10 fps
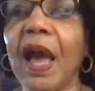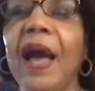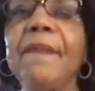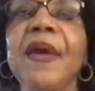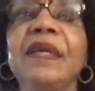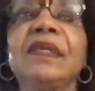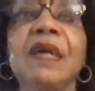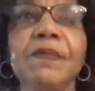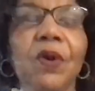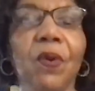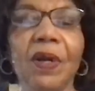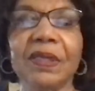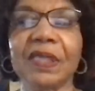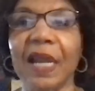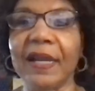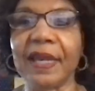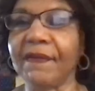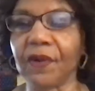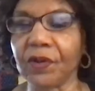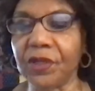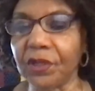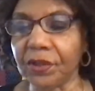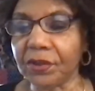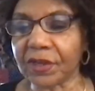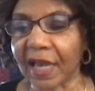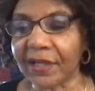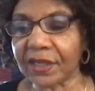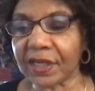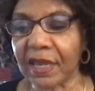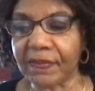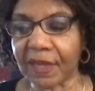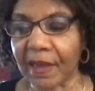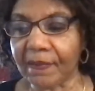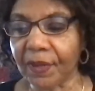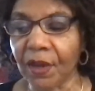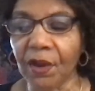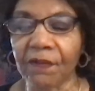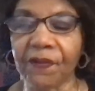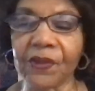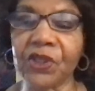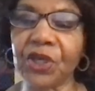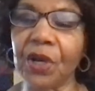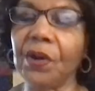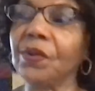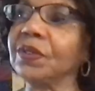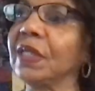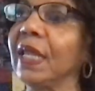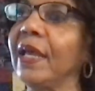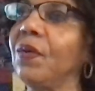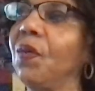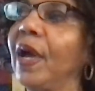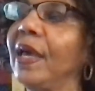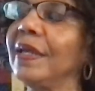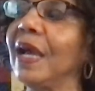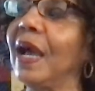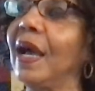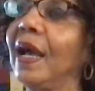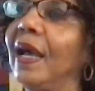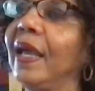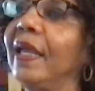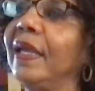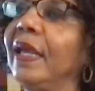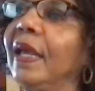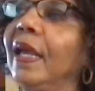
I make some quilts that I never use. I just keep them for shows, like when I